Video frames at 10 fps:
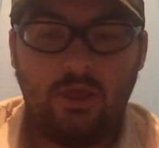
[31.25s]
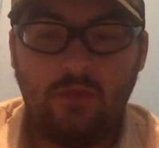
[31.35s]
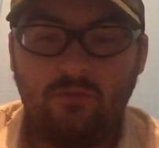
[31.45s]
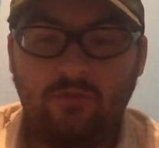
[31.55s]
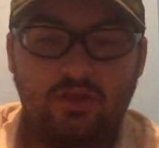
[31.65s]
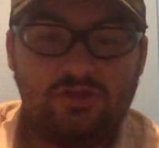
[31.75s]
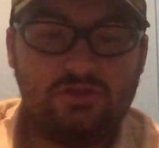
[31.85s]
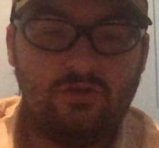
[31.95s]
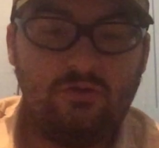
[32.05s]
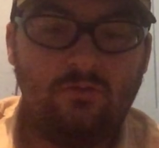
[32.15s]
It was
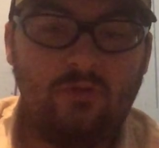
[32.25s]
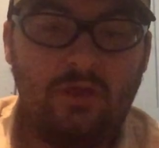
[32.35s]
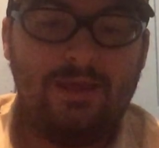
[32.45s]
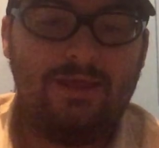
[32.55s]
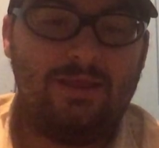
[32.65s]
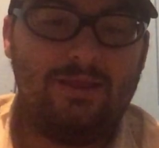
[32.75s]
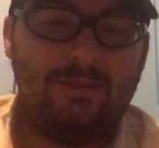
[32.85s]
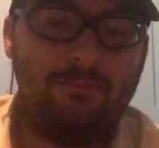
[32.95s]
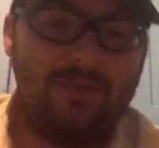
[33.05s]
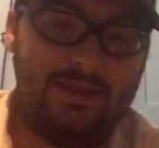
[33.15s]
issued in
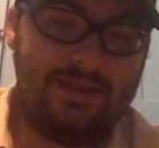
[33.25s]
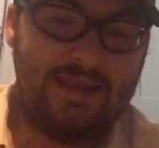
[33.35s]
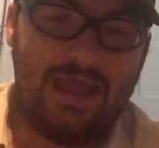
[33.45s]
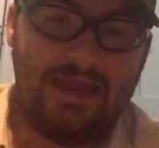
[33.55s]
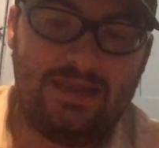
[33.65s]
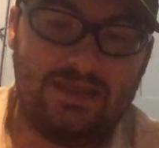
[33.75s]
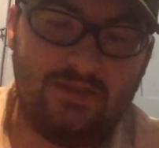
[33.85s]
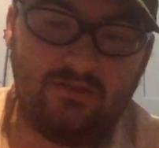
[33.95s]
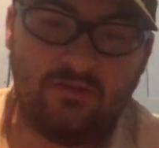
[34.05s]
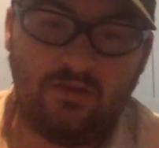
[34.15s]
the
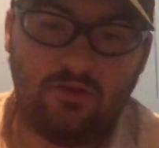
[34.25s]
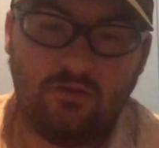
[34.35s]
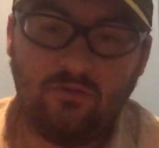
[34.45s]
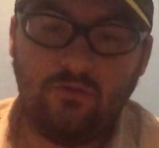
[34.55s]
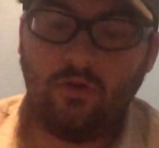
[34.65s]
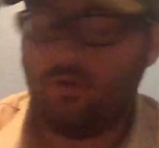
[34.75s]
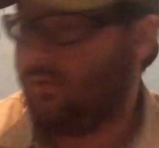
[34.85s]
mid-90s to the